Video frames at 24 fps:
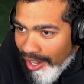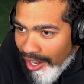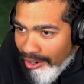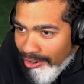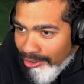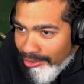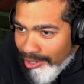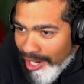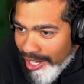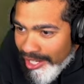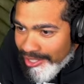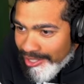
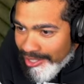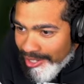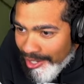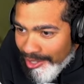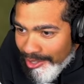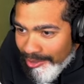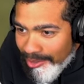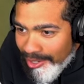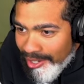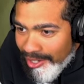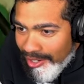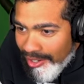Oh, nice.
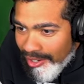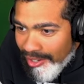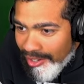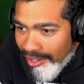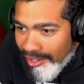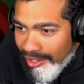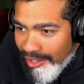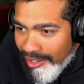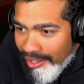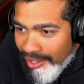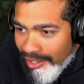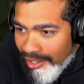it, it,
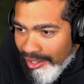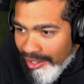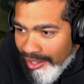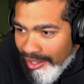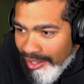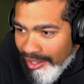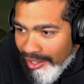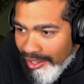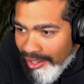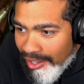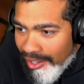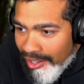should tell you what
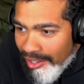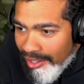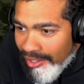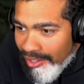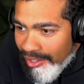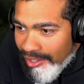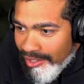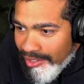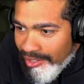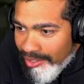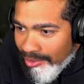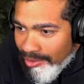it does
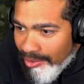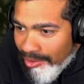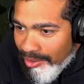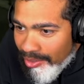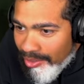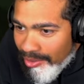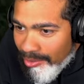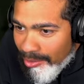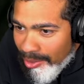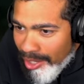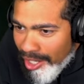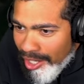when you pick it
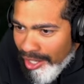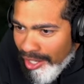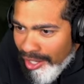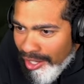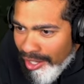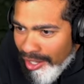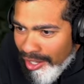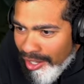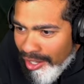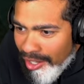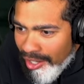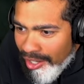up. What?
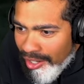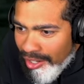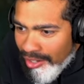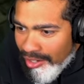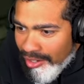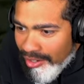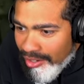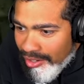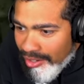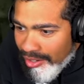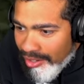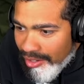
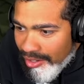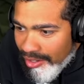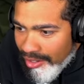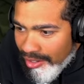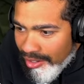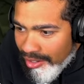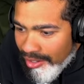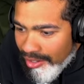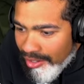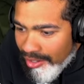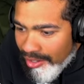Yeah.